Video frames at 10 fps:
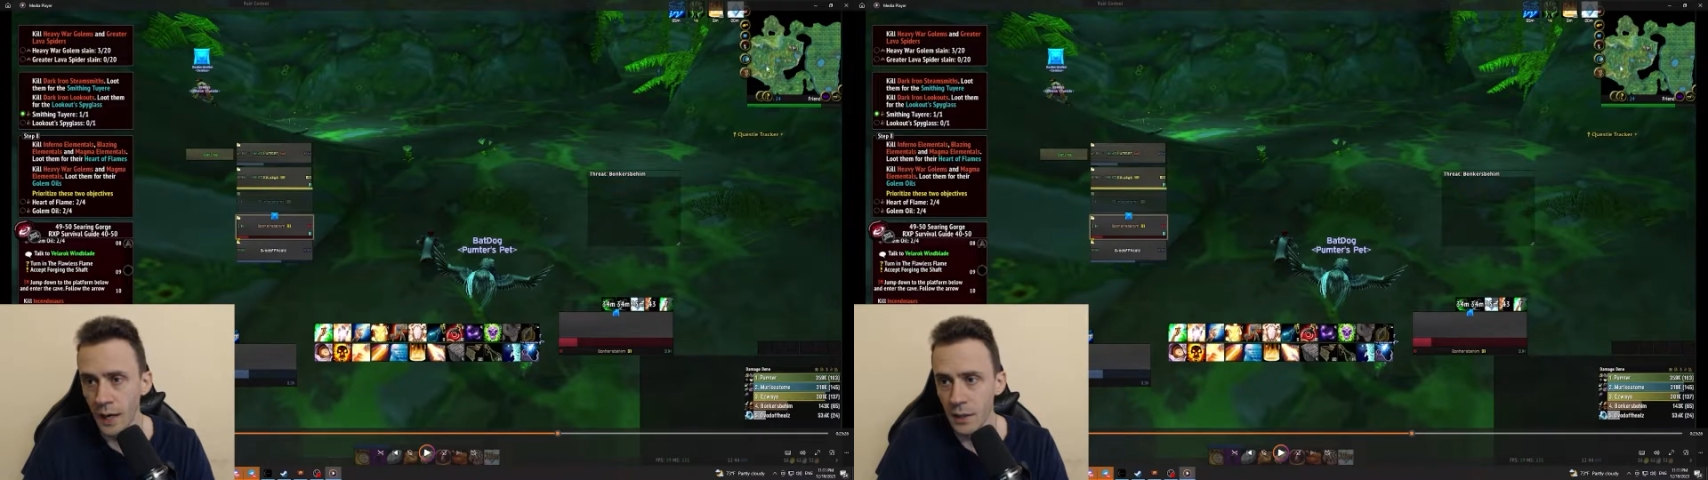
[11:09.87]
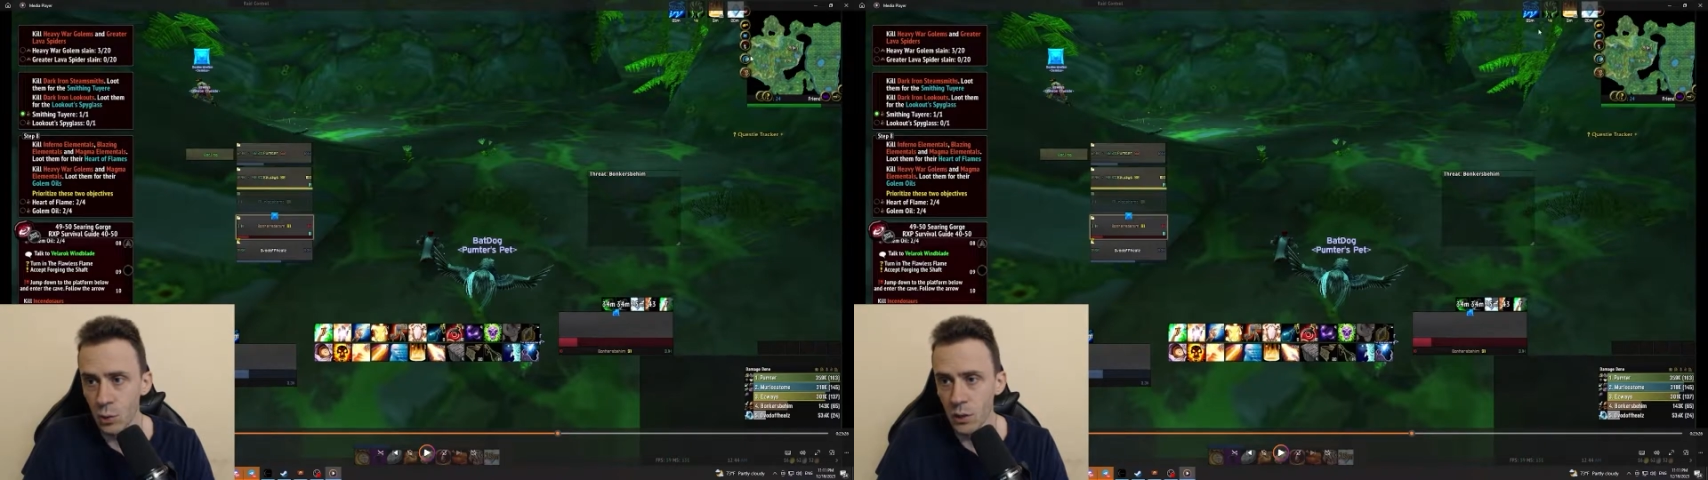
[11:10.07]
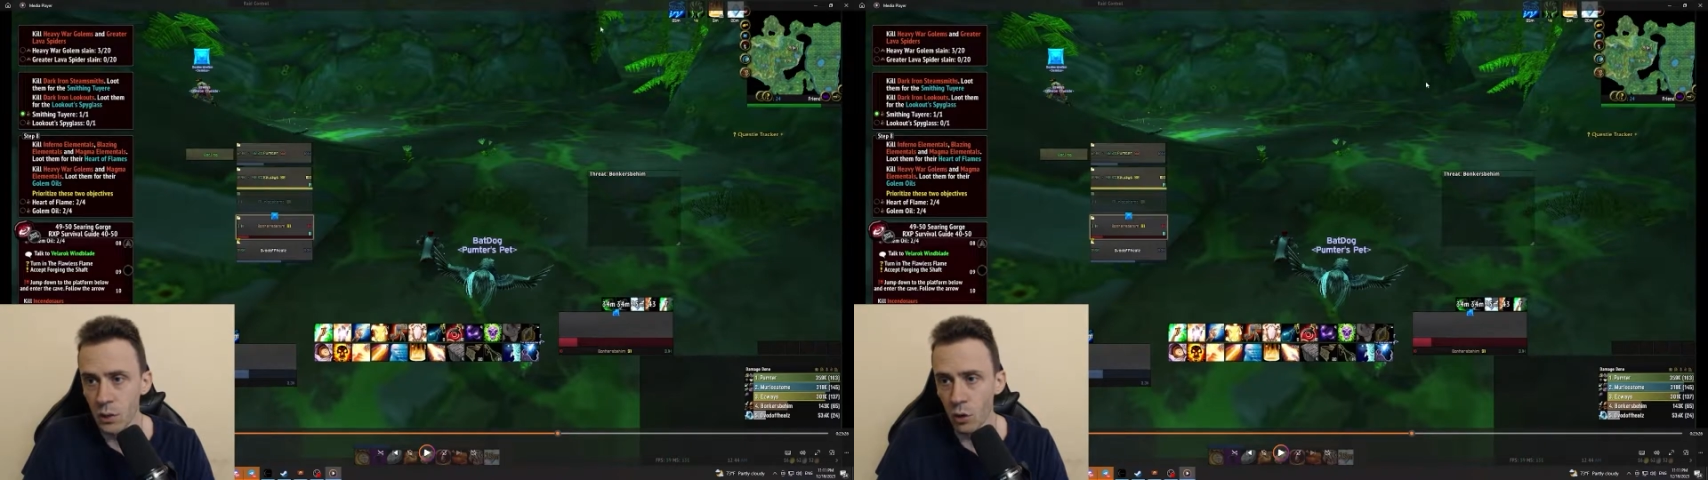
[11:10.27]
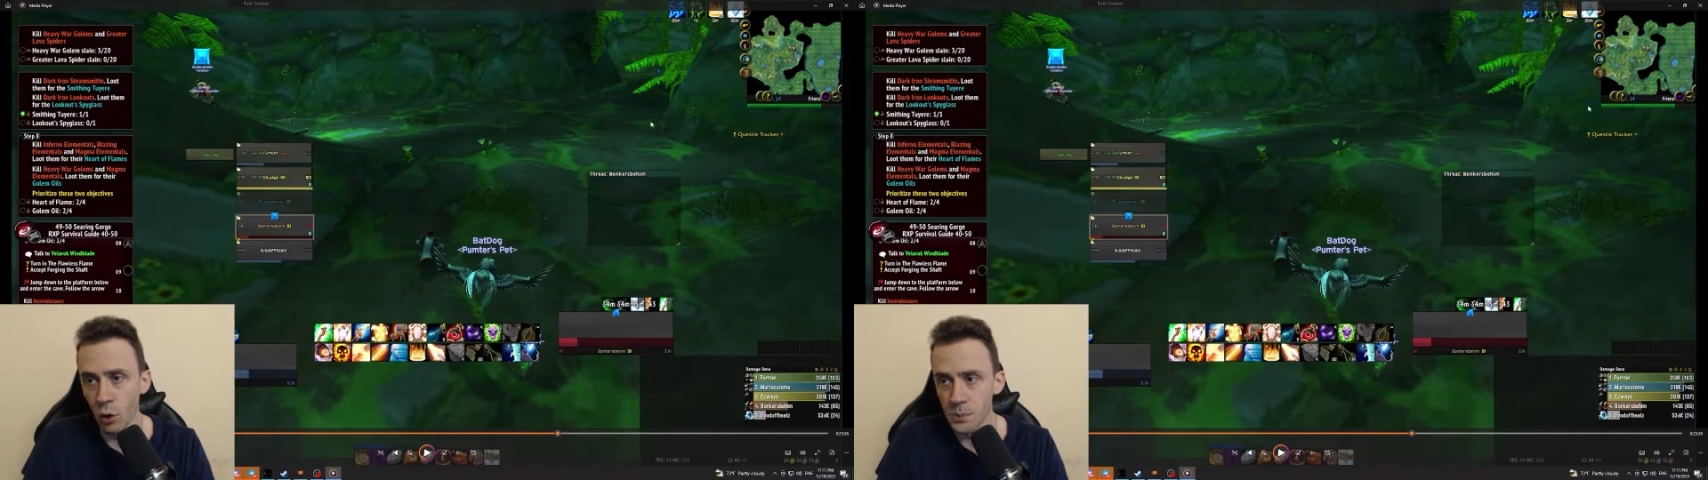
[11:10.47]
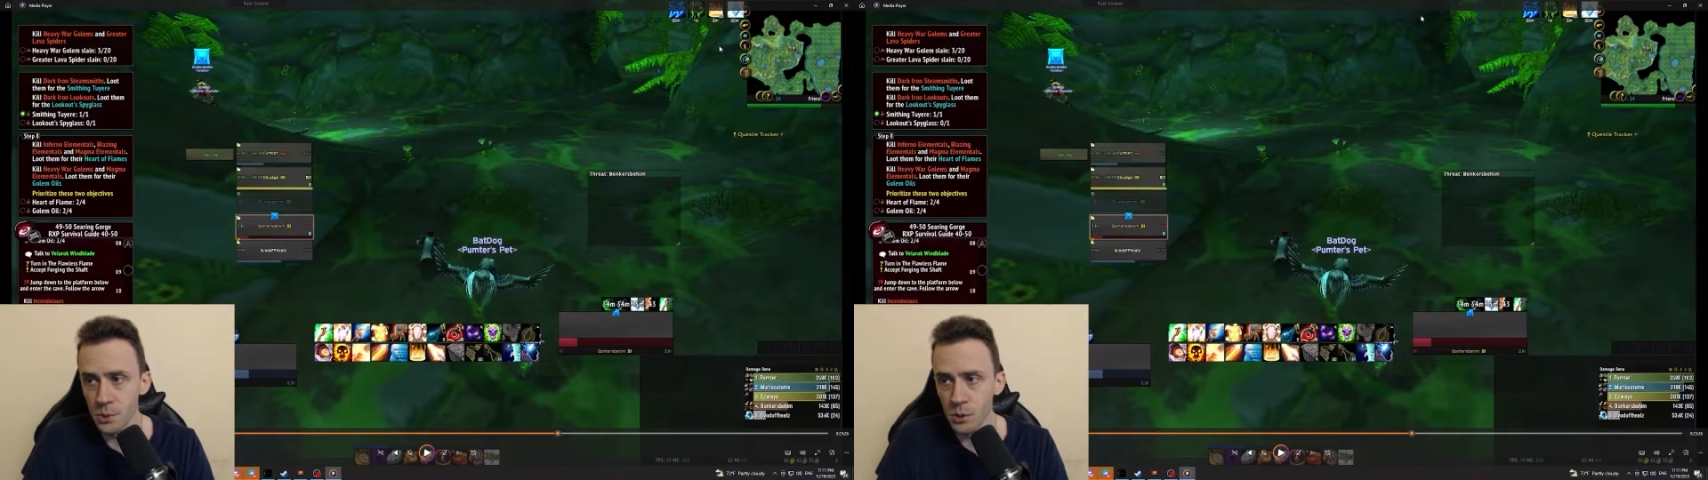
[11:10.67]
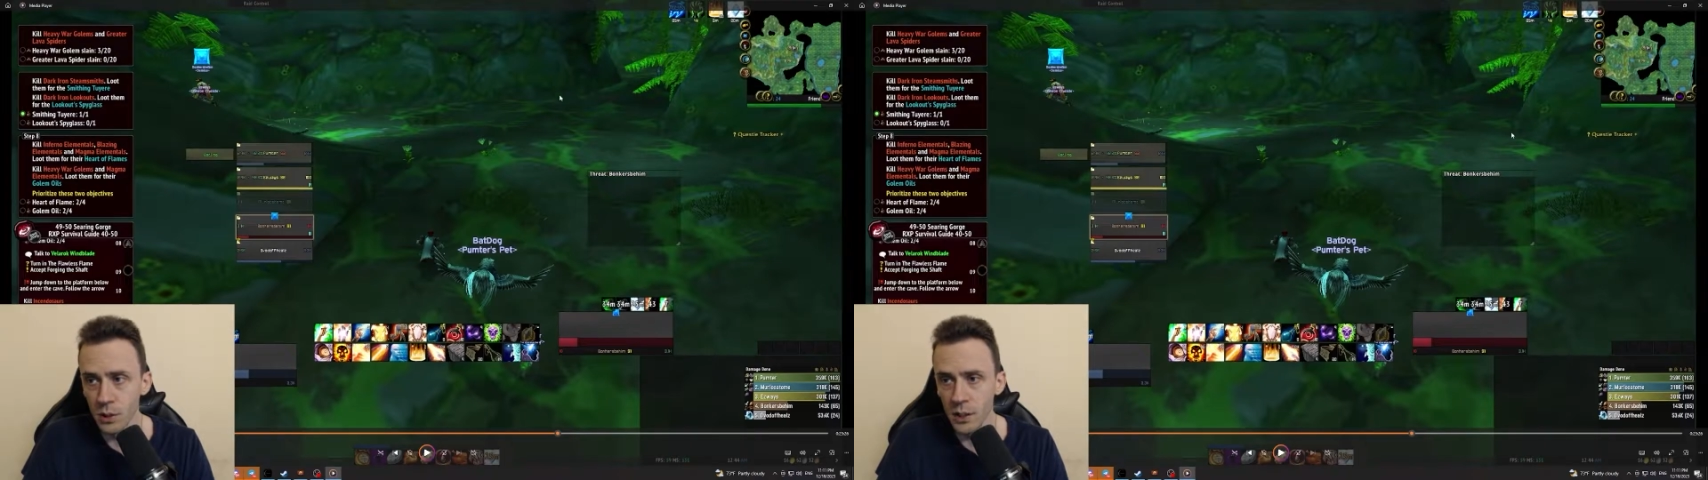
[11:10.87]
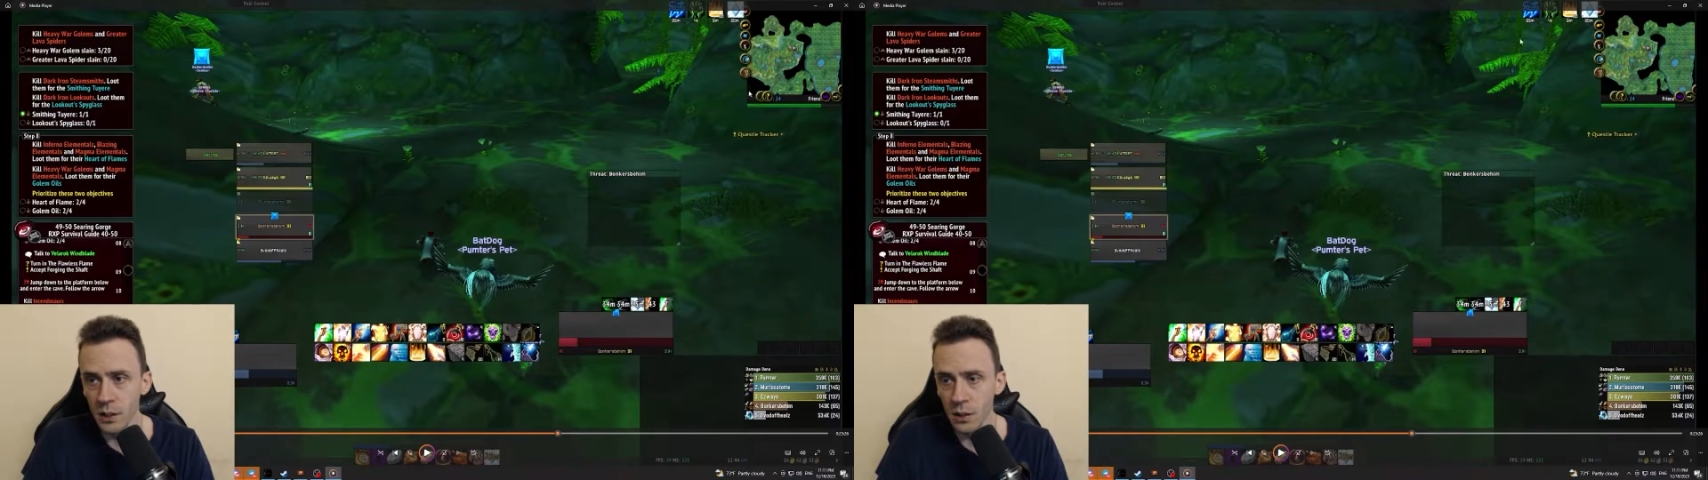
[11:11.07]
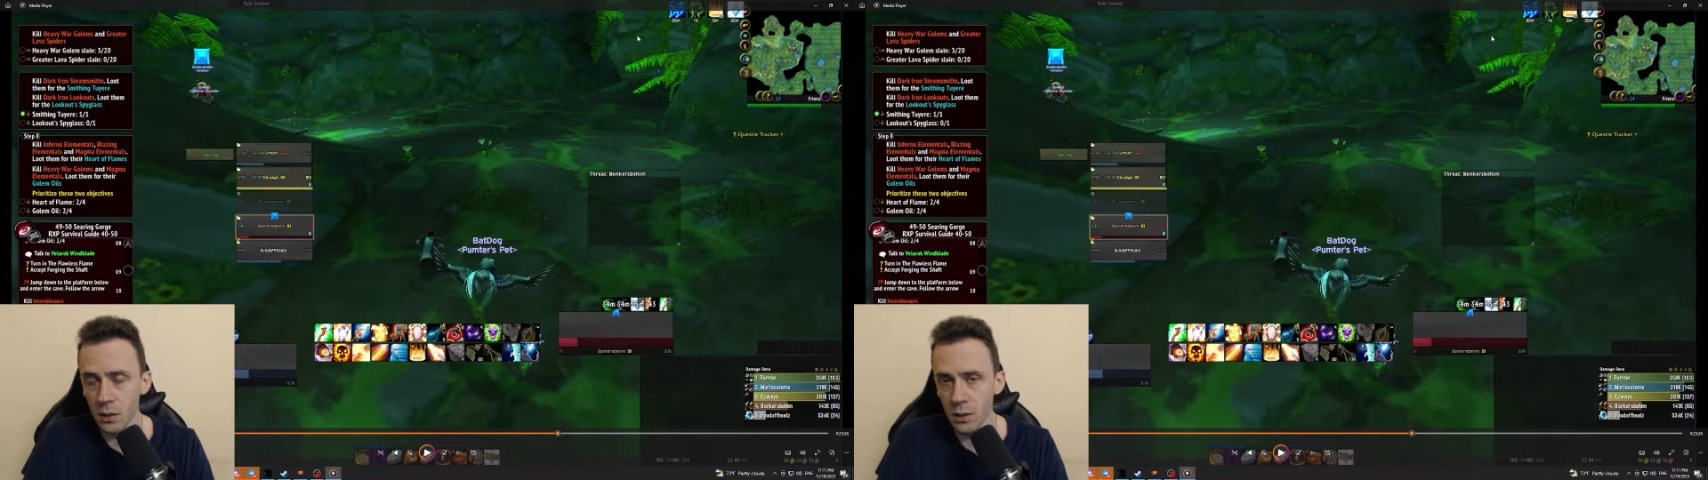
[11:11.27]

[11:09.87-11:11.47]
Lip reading: you can optionally